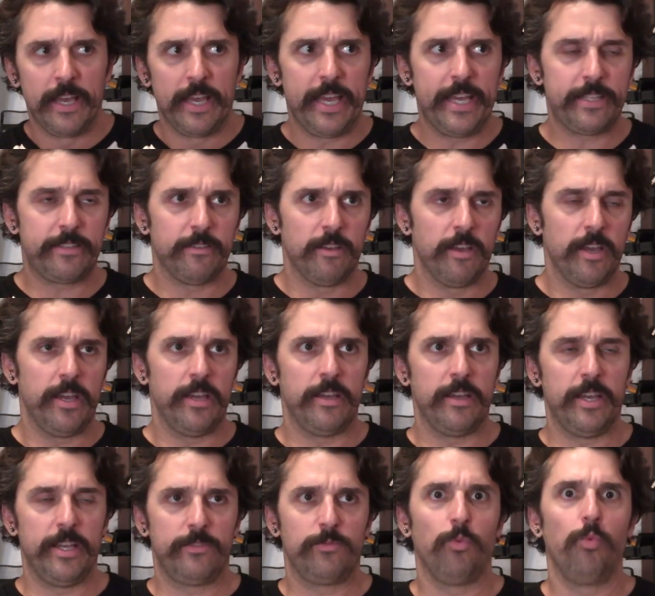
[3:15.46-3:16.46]

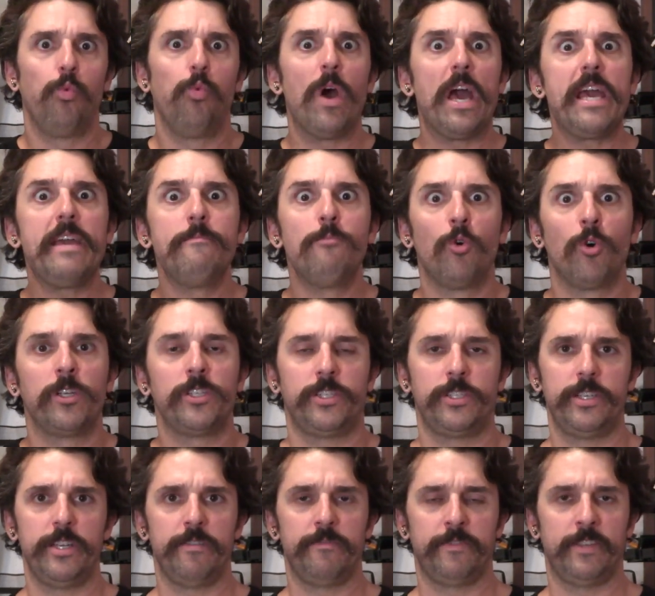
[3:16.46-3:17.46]
It's way more
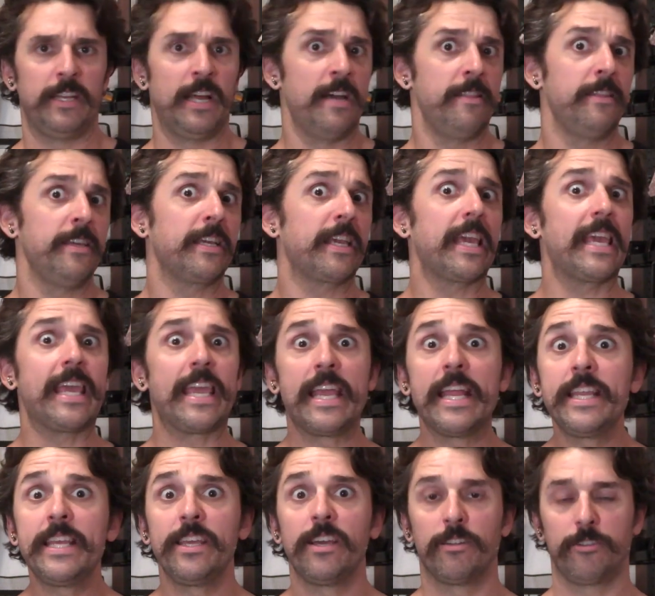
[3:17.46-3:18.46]
stiff than I think
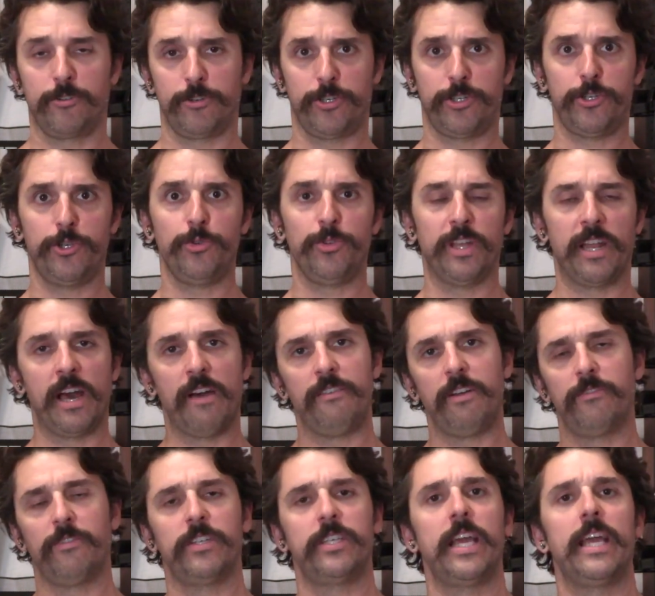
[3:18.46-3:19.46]
any other shoe that I've
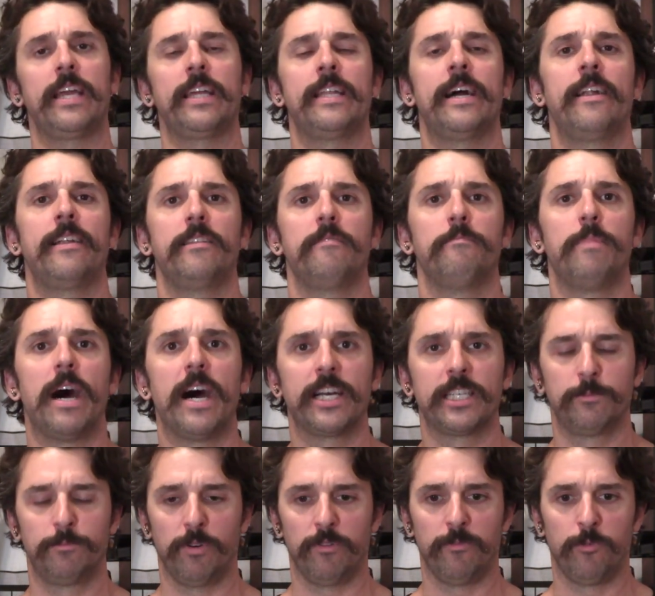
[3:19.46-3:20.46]
ever taken out of the
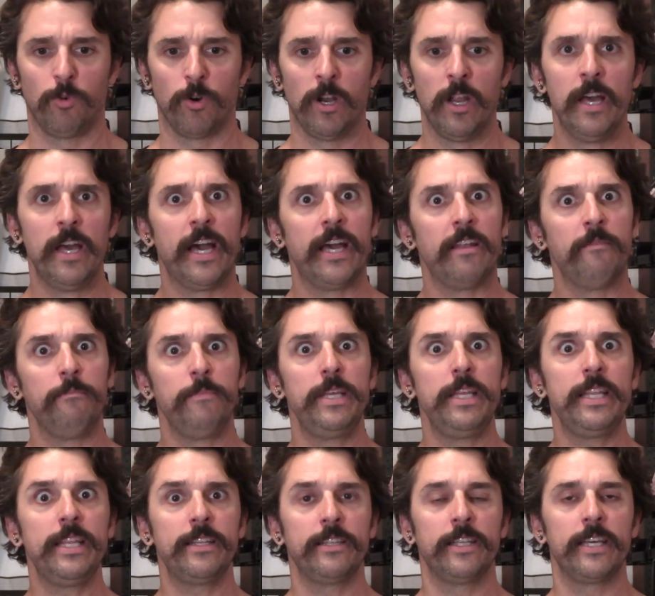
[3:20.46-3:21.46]
box before, and
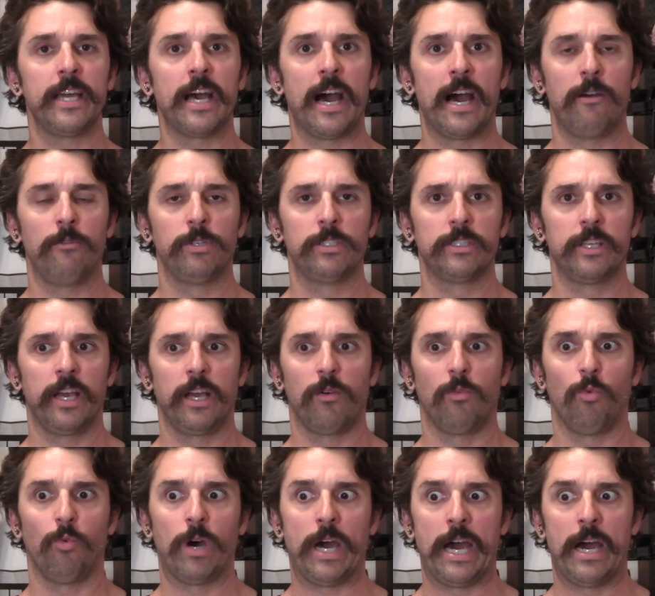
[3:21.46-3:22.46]
immediately I was
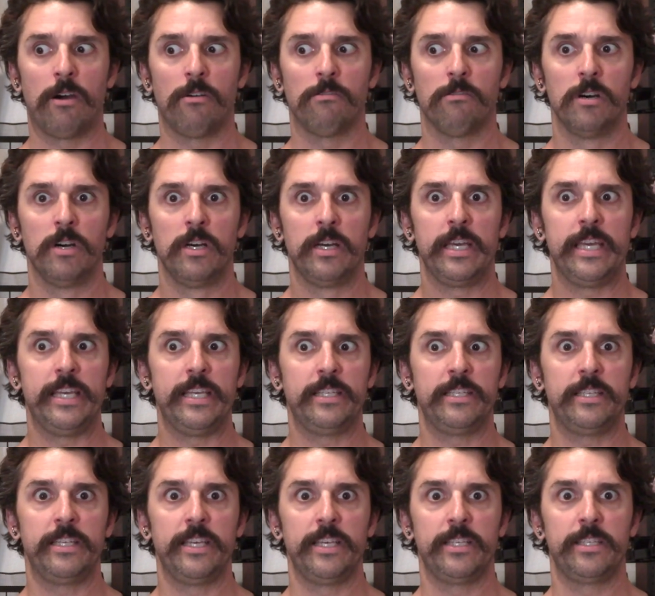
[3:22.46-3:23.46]
like, wow,
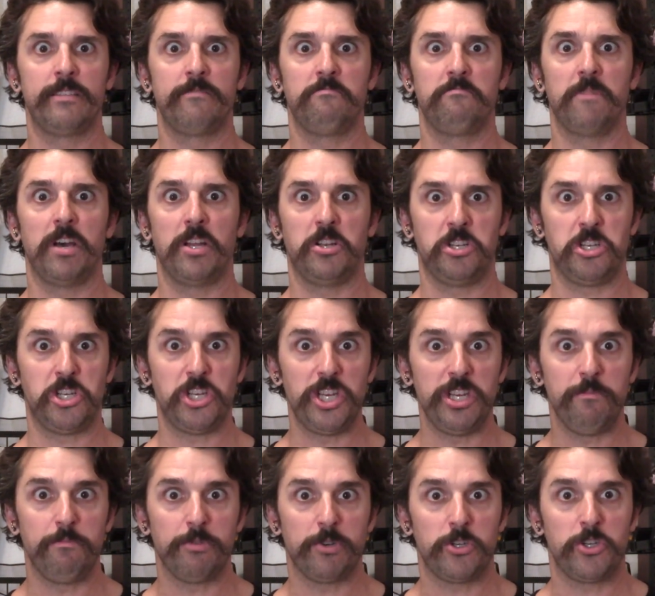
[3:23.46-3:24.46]
is this a
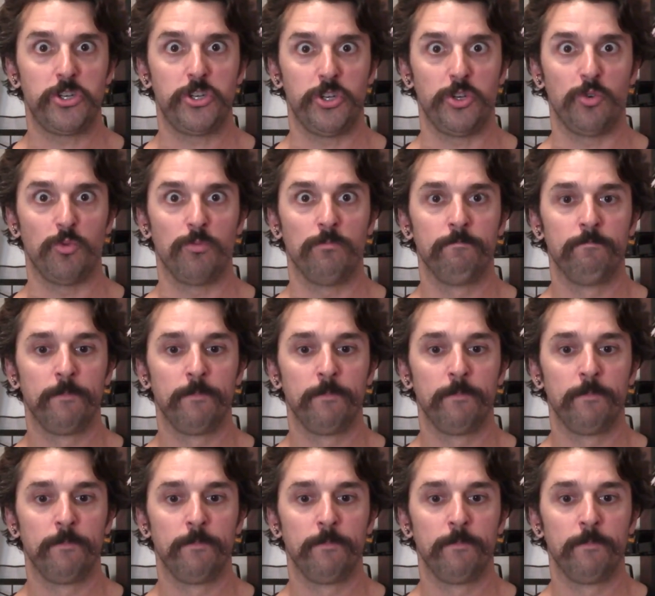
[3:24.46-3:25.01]
cheap shoe?